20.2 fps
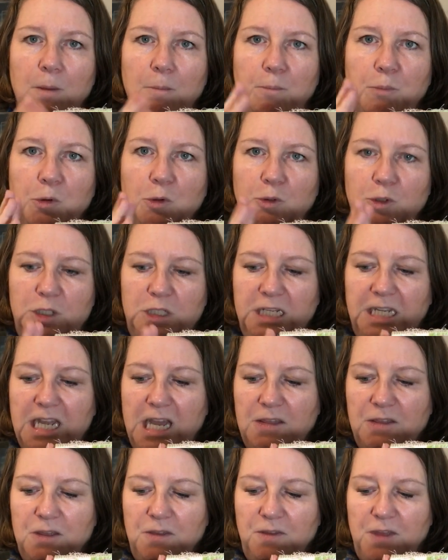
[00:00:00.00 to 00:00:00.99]
puts
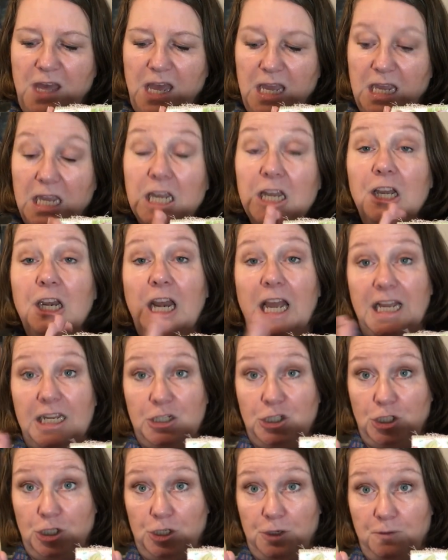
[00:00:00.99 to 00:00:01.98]
together their
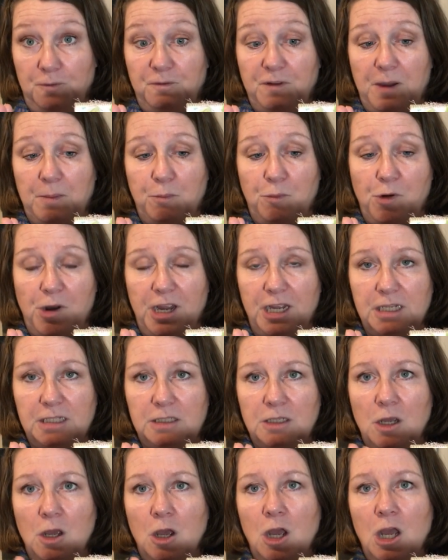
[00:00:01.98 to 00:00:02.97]
collection of
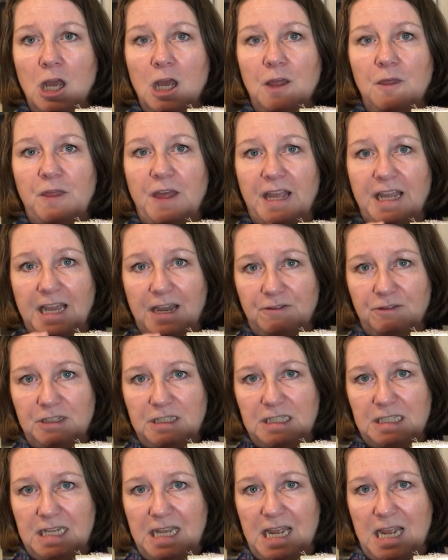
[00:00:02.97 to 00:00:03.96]
fabrics, they
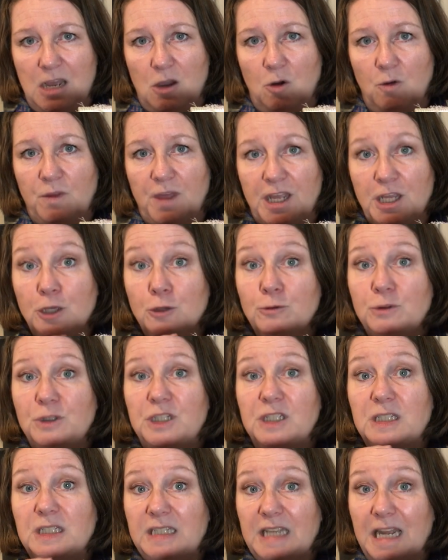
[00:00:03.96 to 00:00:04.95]
guarantee, or they use the
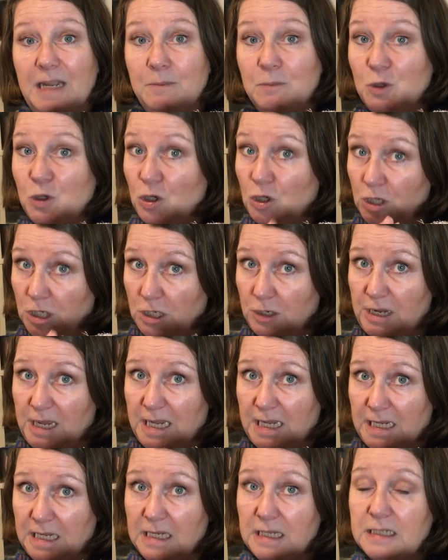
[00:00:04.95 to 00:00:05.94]
same colour
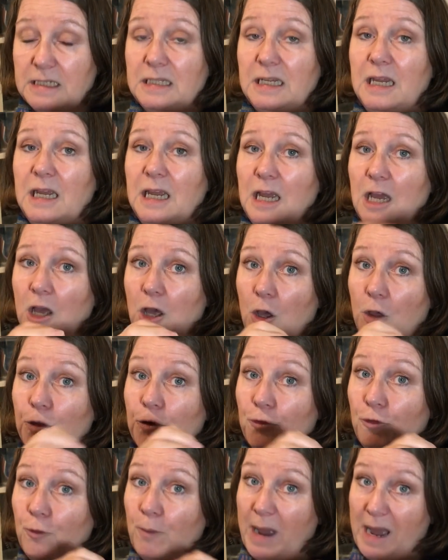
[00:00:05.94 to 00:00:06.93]
inks
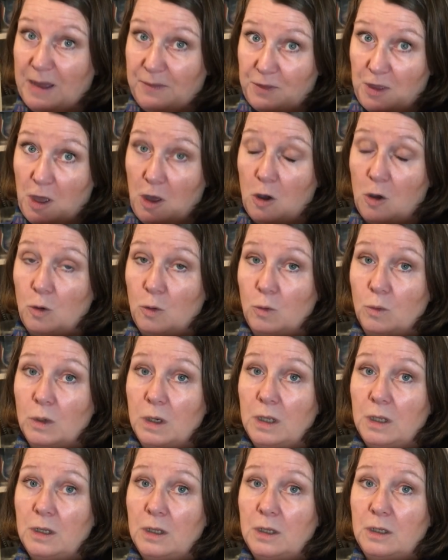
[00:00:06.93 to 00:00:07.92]
throughout the whole
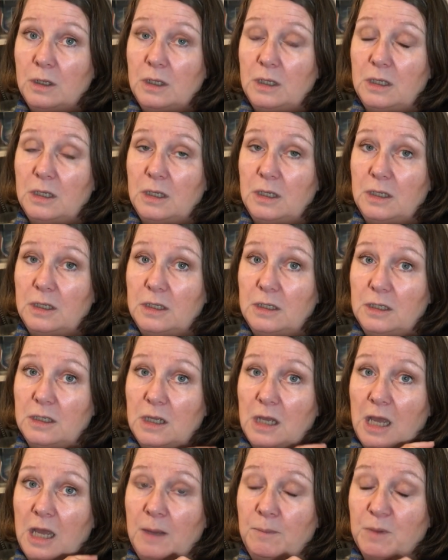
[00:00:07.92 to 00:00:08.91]

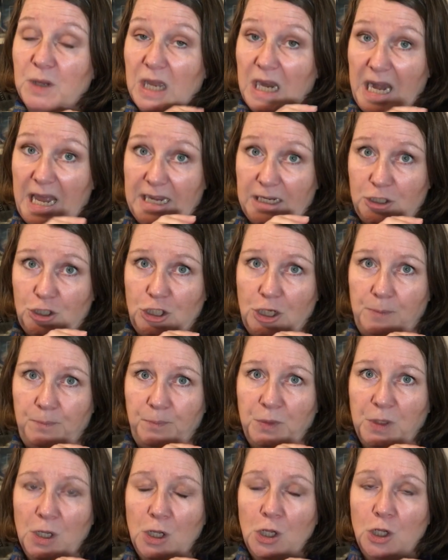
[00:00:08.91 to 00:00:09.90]

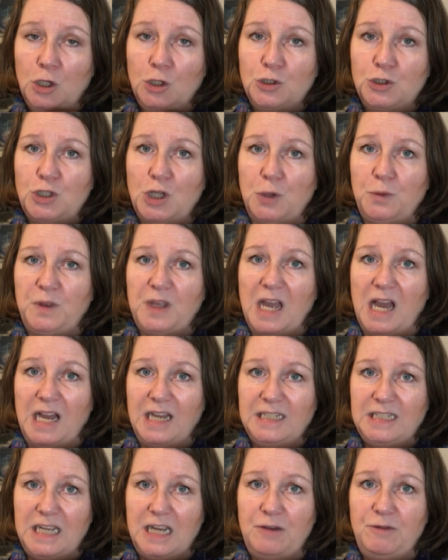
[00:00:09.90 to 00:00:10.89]
collection. So the
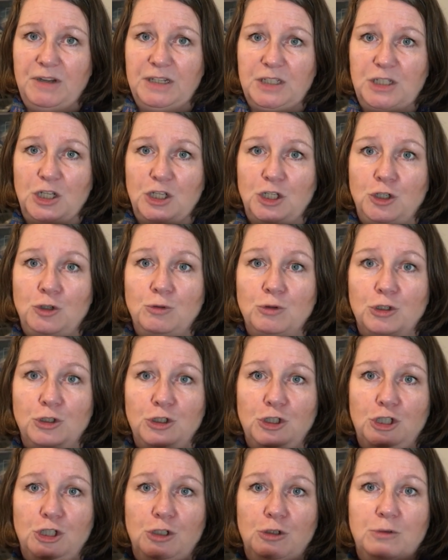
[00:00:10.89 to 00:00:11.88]
idea is that you can
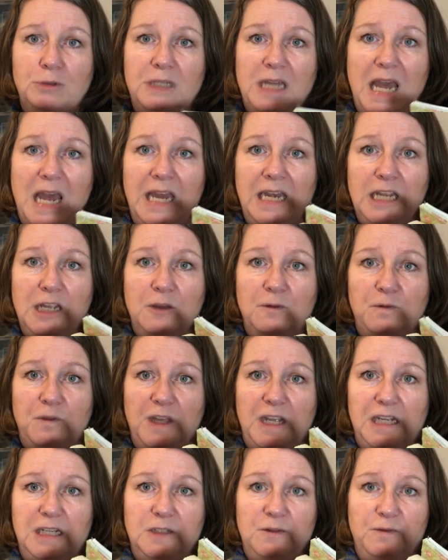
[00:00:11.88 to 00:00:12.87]
choose any of
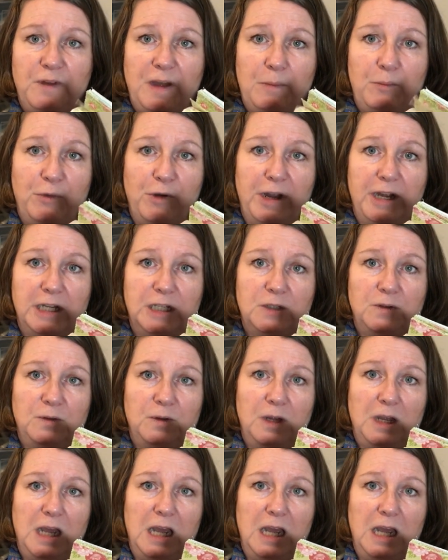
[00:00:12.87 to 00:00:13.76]
these fabrics,